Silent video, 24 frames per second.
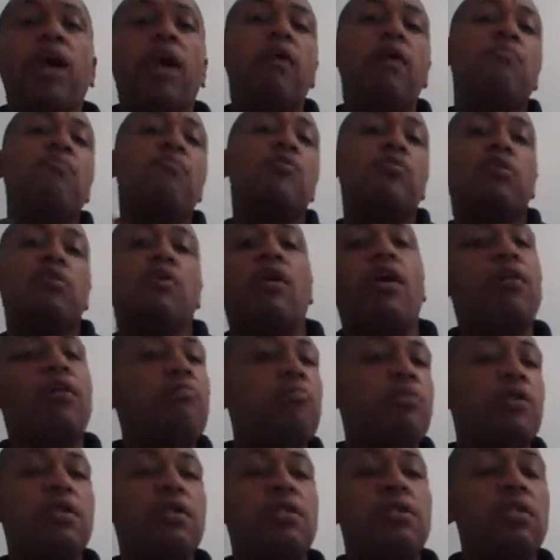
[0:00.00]
and building
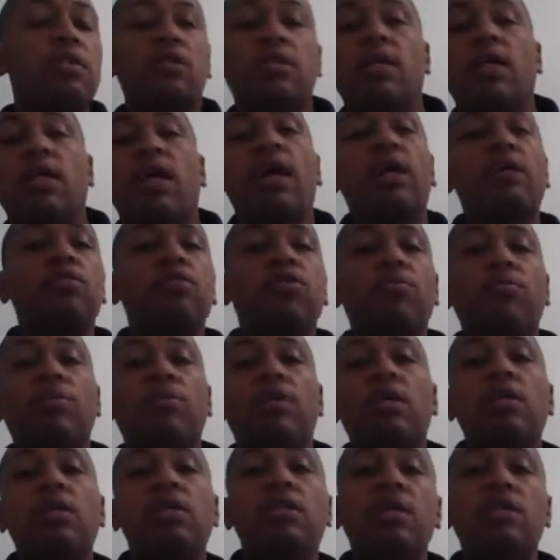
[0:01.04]
our business and got so
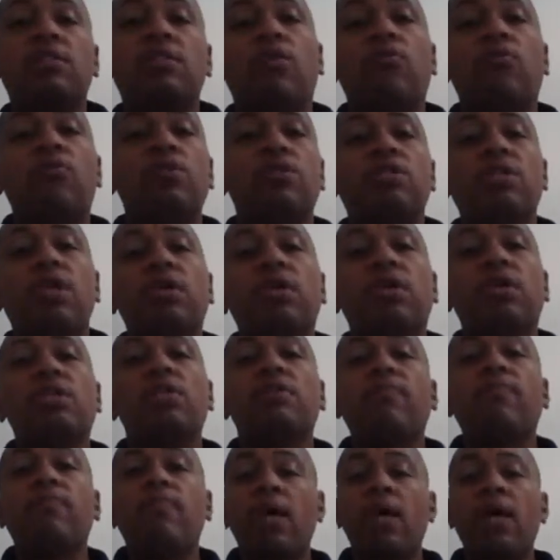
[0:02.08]
many things that we're
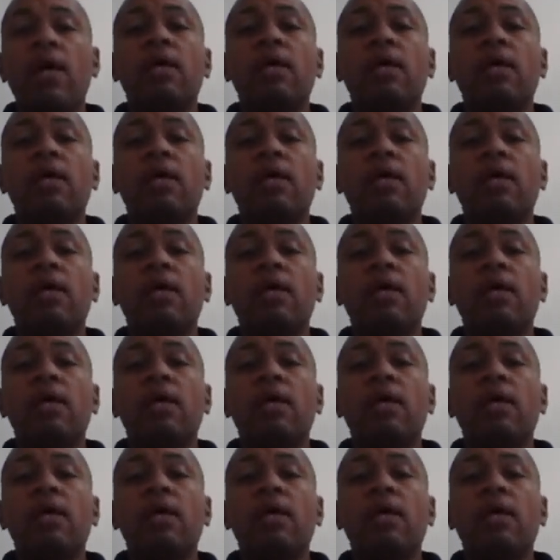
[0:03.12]
juggling.